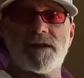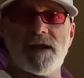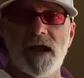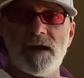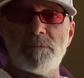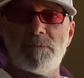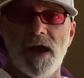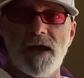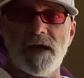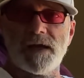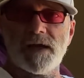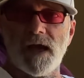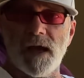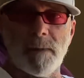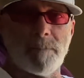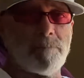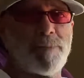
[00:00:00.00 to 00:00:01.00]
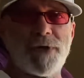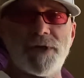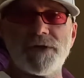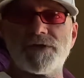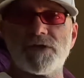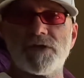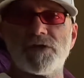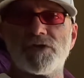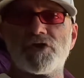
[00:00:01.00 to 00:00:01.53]
they make a
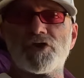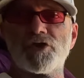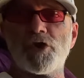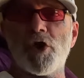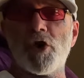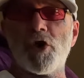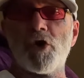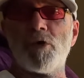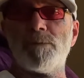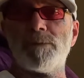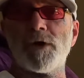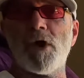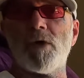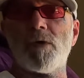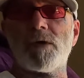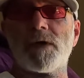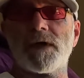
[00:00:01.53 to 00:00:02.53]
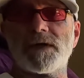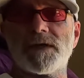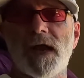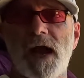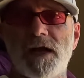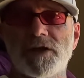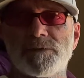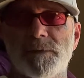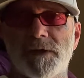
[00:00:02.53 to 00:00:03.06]
bitchin' snow blower
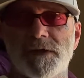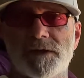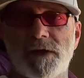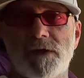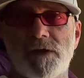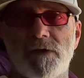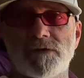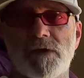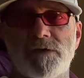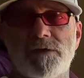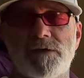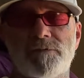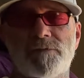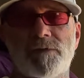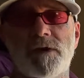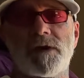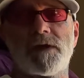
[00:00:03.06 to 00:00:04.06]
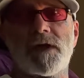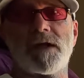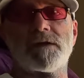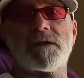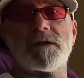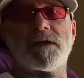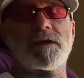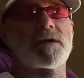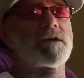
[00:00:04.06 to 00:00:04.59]
attachment that goes on the front of
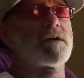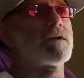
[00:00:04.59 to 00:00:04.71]
that thing.